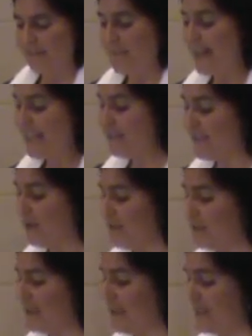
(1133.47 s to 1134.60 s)
Many of
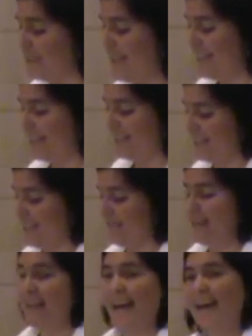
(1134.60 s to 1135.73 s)
those on the planning
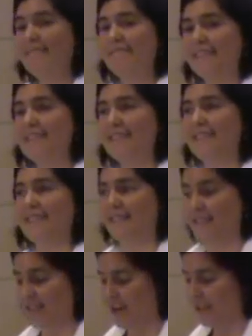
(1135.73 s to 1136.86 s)
team have visited
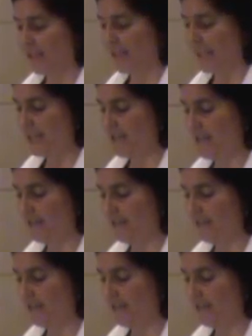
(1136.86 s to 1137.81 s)
this congregation.